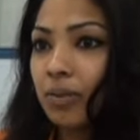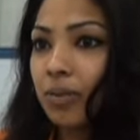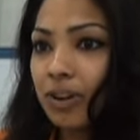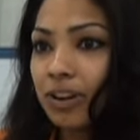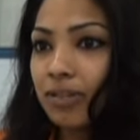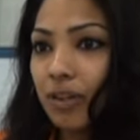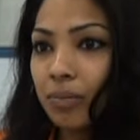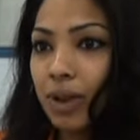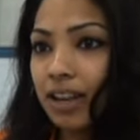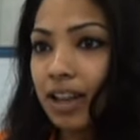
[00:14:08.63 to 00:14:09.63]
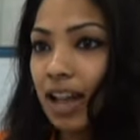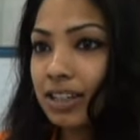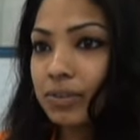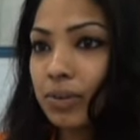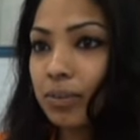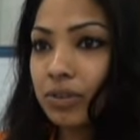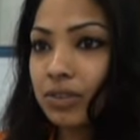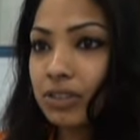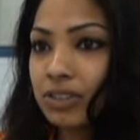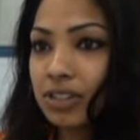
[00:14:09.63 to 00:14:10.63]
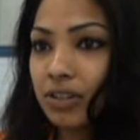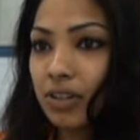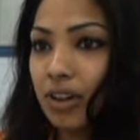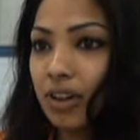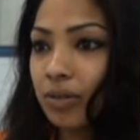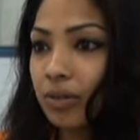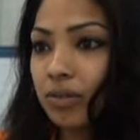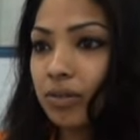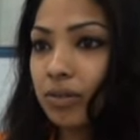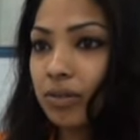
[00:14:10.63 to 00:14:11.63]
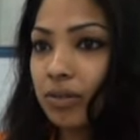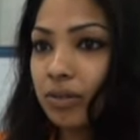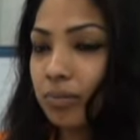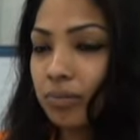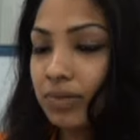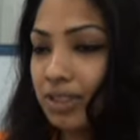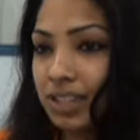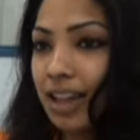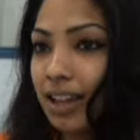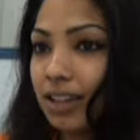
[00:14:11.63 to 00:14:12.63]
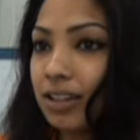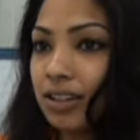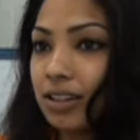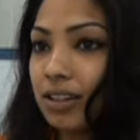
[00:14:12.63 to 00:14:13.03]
one of our main cast members, you know, death.